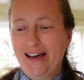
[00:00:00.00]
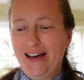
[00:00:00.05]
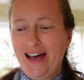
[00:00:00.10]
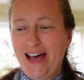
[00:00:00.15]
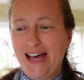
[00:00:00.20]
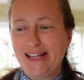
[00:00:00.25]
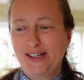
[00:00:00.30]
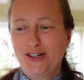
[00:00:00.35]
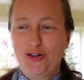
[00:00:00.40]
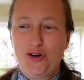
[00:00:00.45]

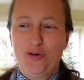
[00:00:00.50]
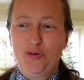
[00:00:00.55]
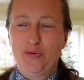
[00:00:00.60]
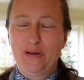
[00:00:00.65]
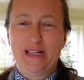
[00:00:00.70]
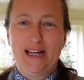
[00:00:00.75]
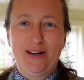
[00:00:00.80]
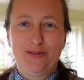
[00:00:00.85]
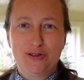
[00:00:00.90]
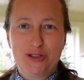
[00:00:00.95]
And
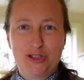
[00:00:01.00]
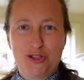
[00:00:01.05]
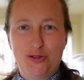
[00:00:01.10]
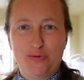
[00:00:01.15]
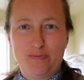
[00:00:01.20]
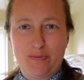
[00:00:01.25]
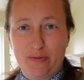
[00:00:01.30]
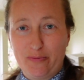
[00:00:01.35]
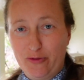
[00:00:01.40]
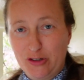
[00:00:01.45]
when I was
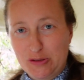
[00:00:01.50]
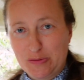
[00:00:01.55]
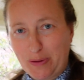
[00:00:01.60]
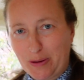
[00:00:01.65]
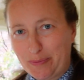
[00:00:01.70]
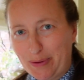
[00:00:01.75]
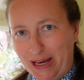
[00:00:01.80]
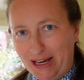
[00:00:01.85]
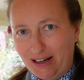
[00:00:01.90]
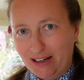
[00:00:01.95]

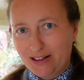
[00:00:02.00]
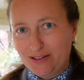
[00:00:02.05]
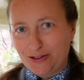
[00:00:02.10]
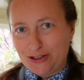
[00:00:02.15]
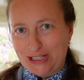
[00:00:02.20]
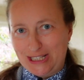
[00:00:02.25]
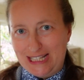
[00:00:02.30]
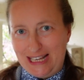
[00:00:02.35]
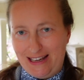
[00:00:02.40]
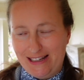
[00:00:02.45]
preparing for
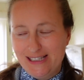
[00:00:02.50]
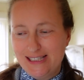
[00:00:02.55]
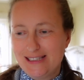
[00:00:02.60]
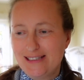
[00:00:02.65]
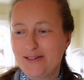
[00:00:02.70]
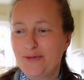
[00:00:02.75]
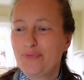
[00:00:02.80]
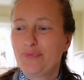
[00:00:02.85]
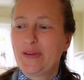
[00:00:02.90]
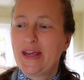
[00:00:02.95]
the test,